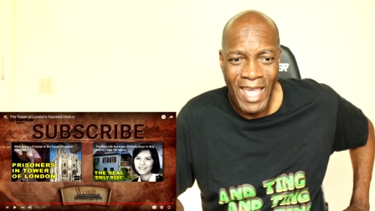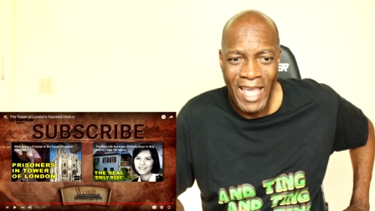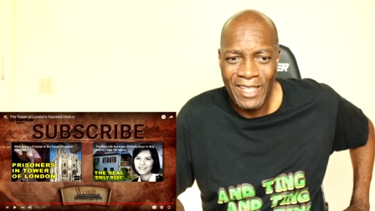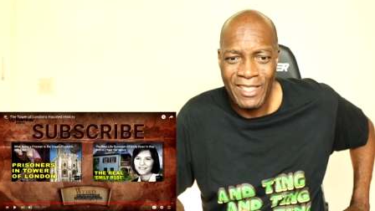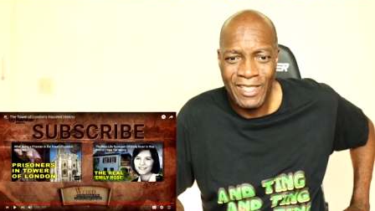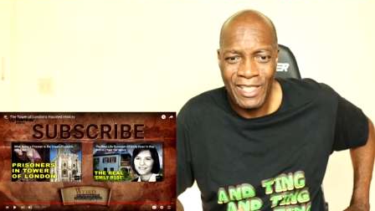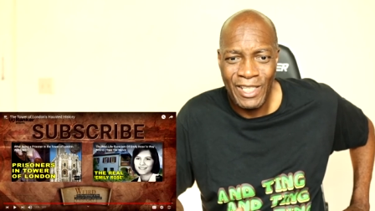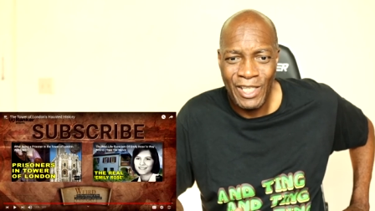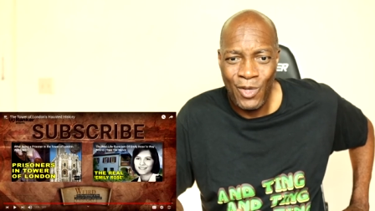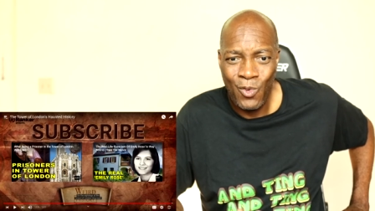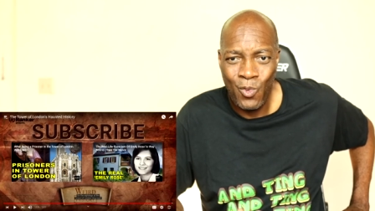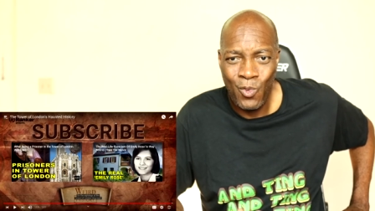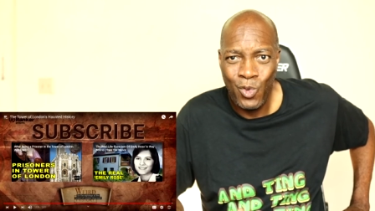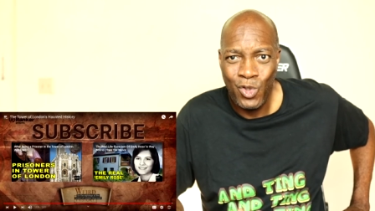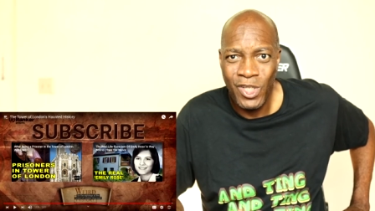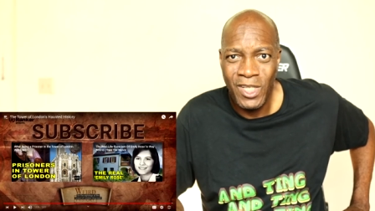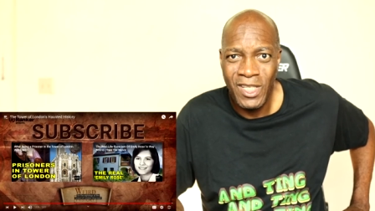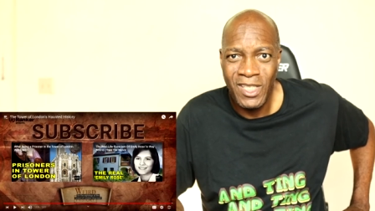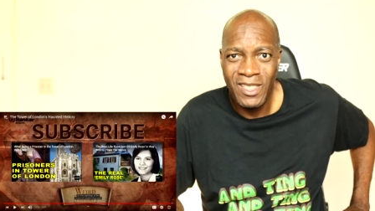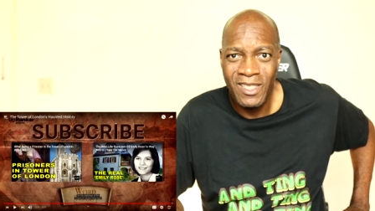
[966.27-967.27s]

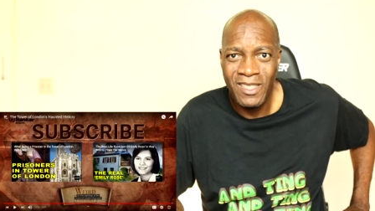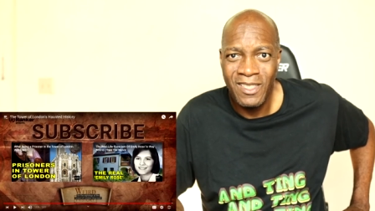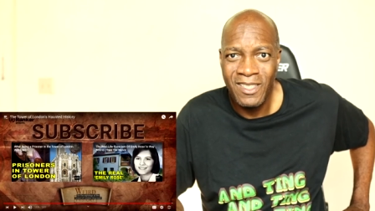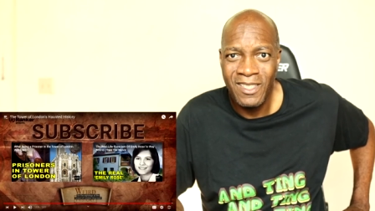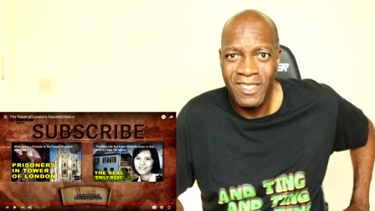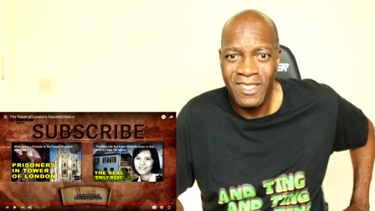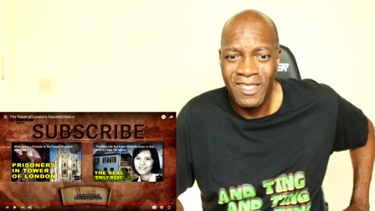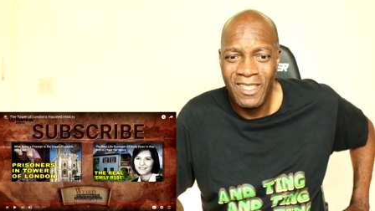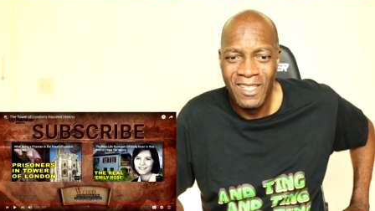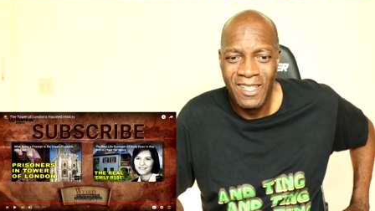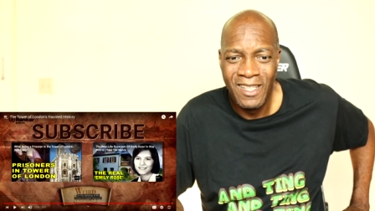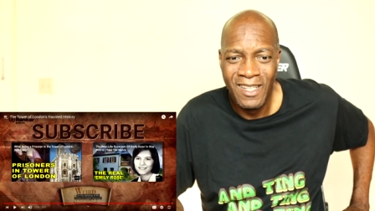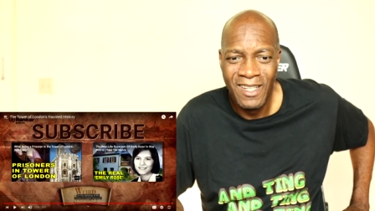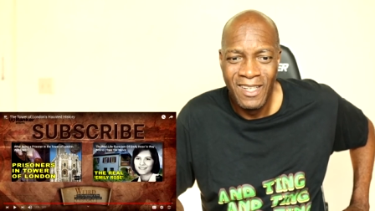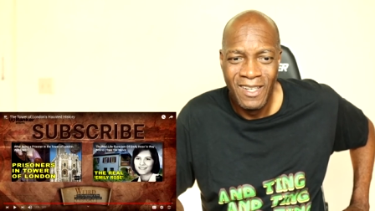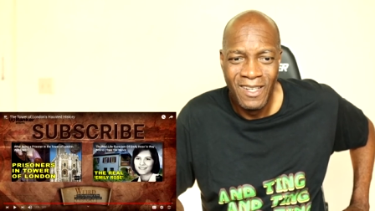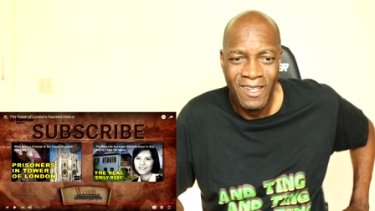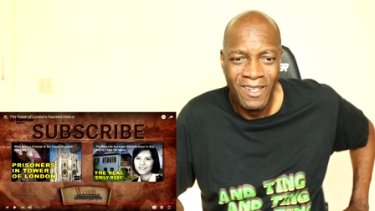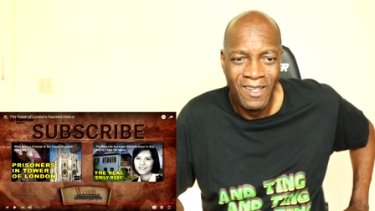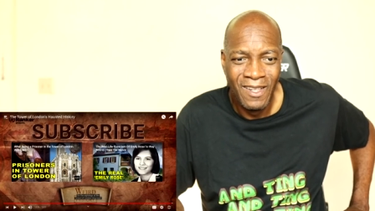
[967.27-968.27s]
executions,
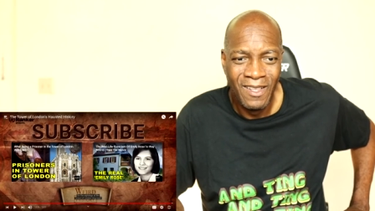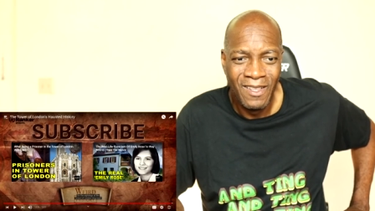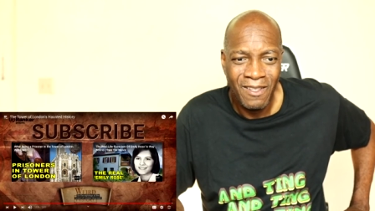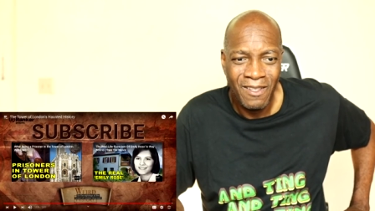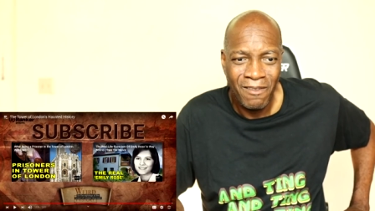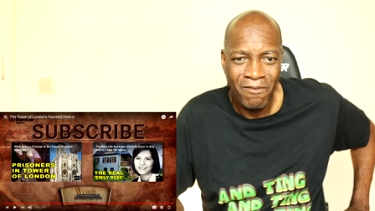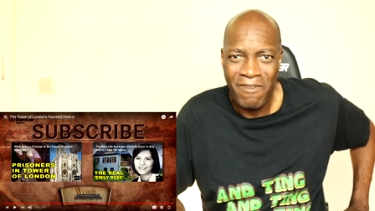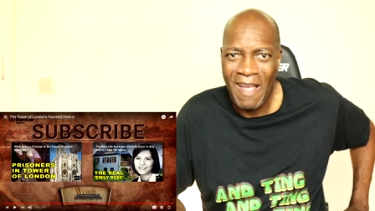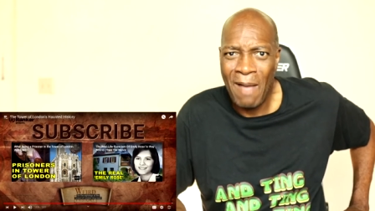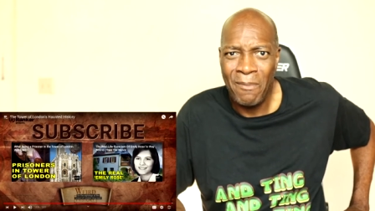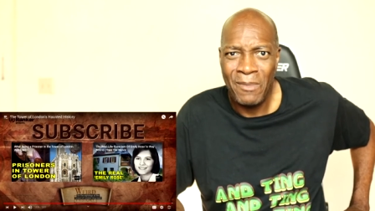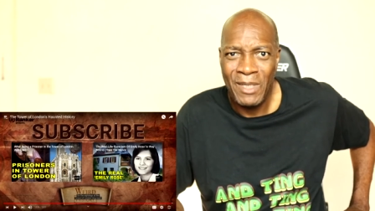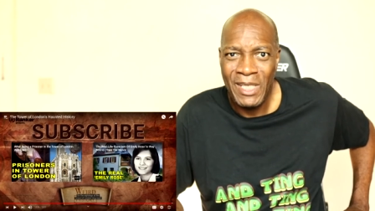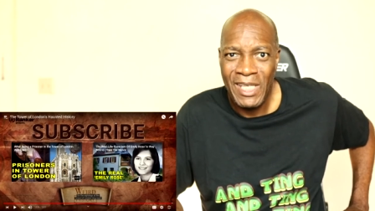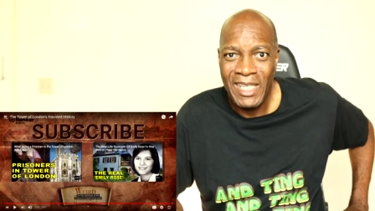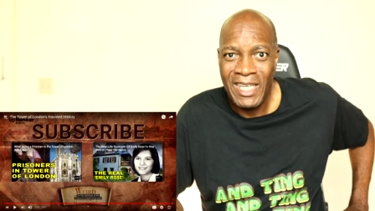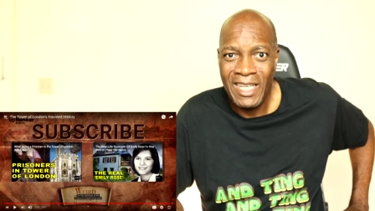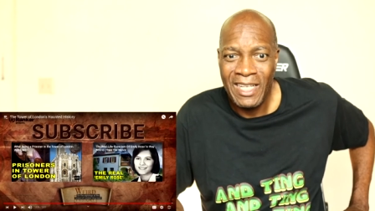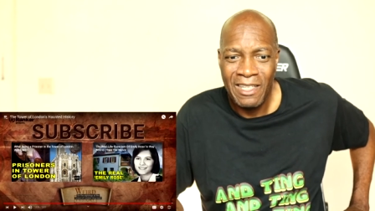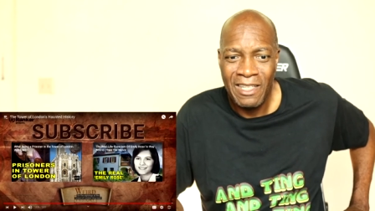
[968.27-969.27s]

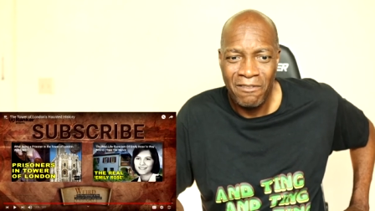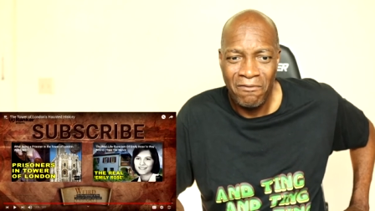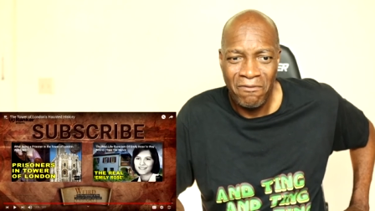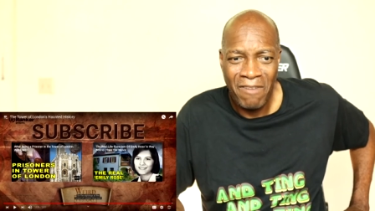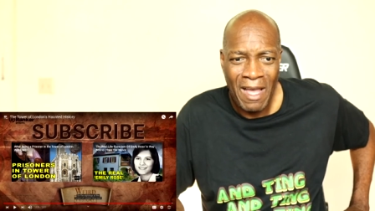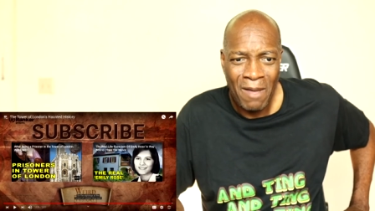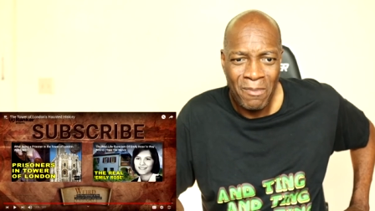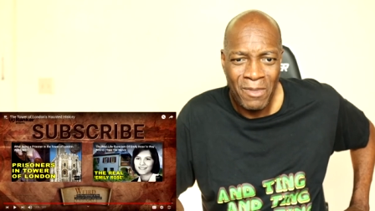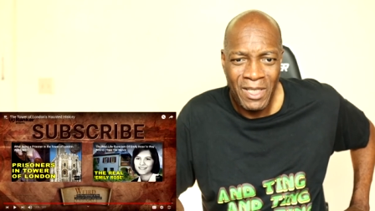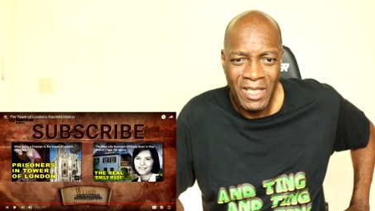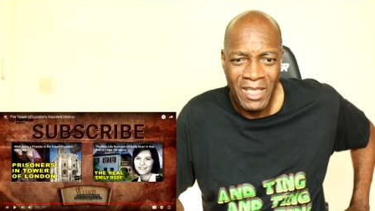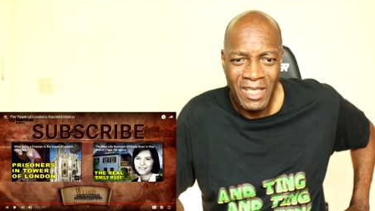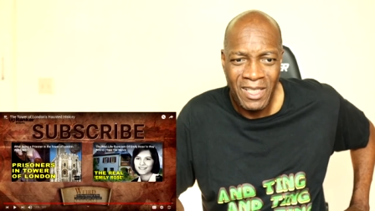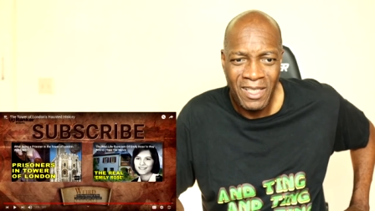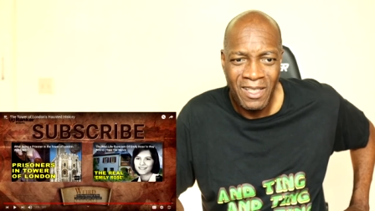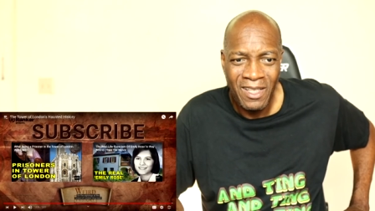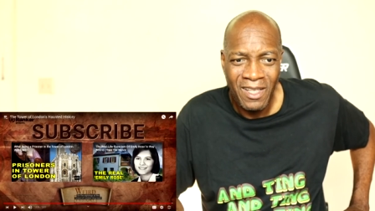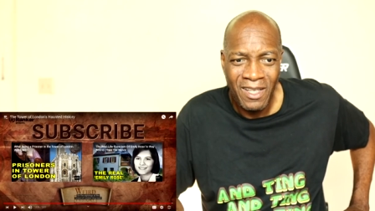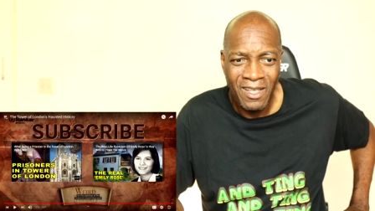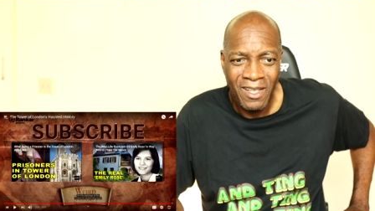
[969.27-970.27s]
family killing
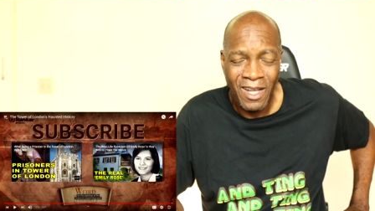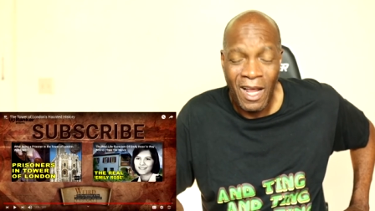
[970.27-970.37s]
family.